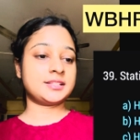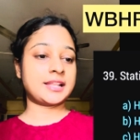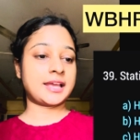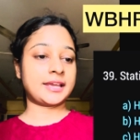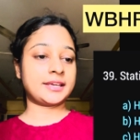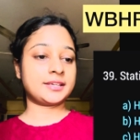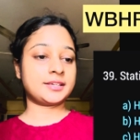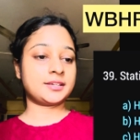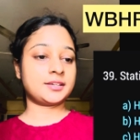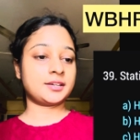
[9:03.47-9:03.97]

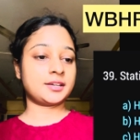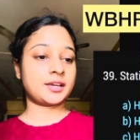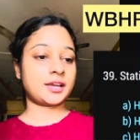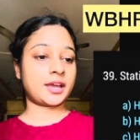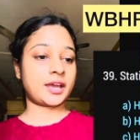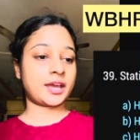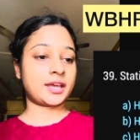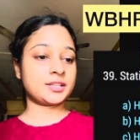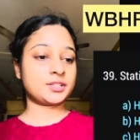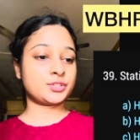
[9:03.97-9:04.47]
like
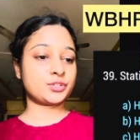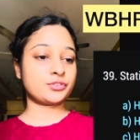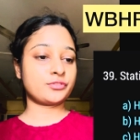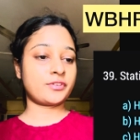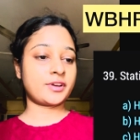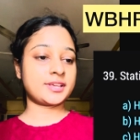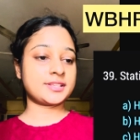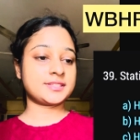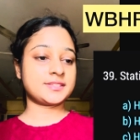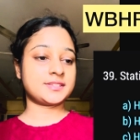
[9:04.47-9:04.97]

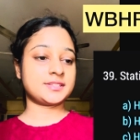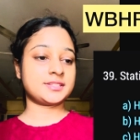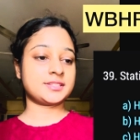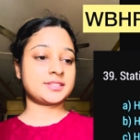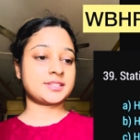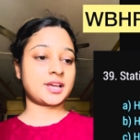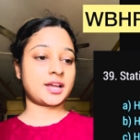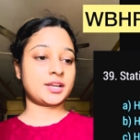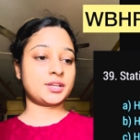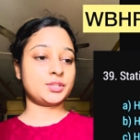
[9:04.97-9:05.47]

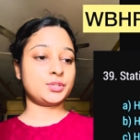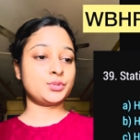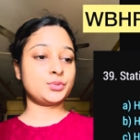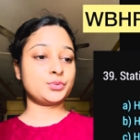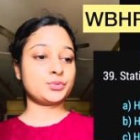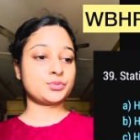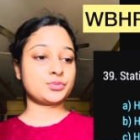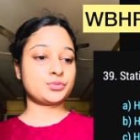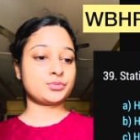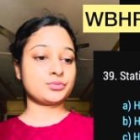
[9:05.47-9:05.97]
atrovestins are
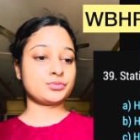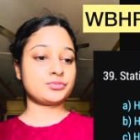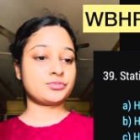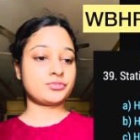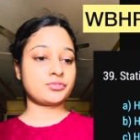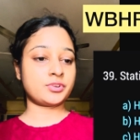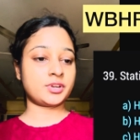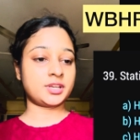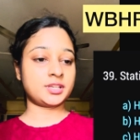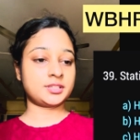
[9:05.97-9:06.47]
used to
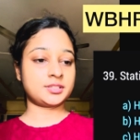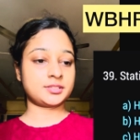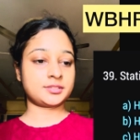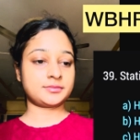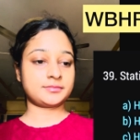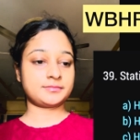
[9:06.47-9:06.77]
treat.